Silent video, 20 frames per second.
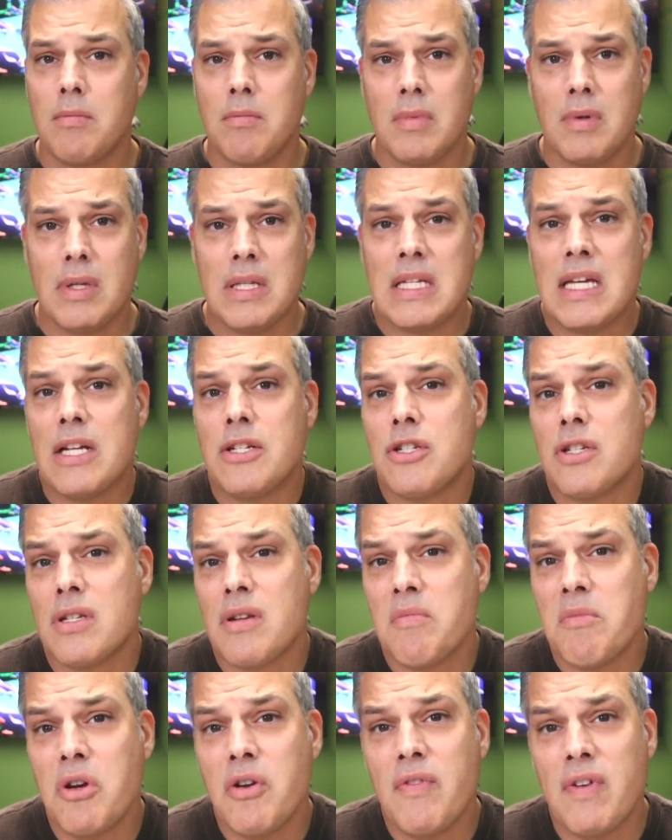intentions of
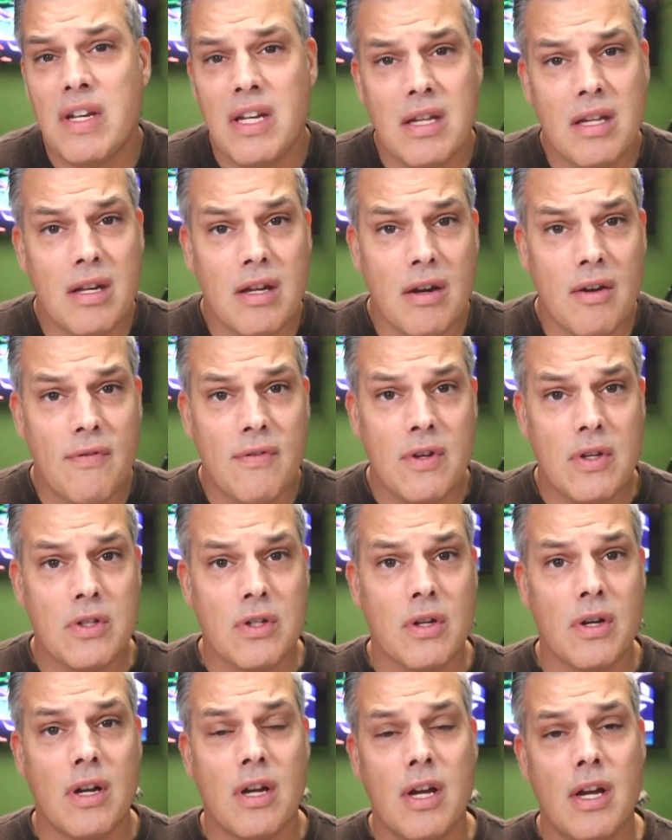moving in the near
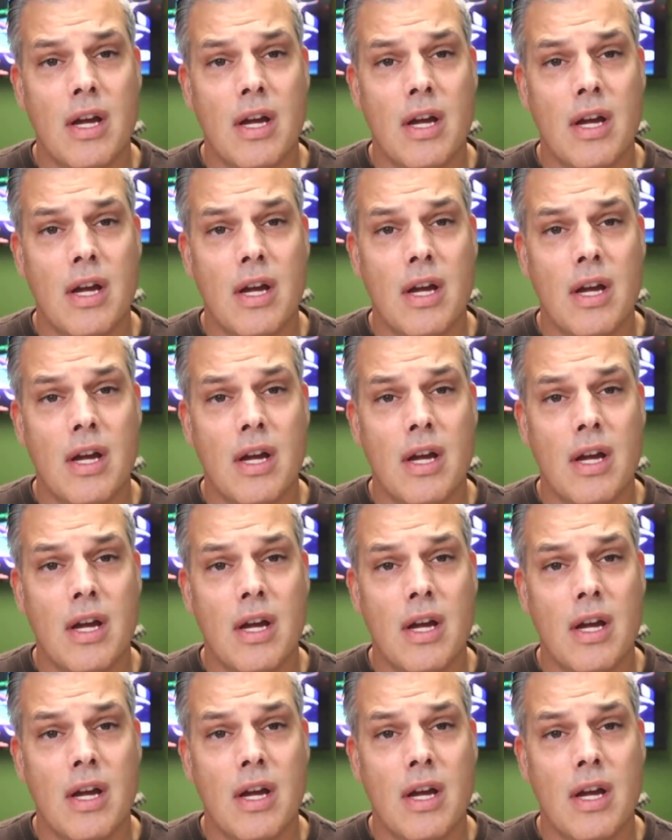future.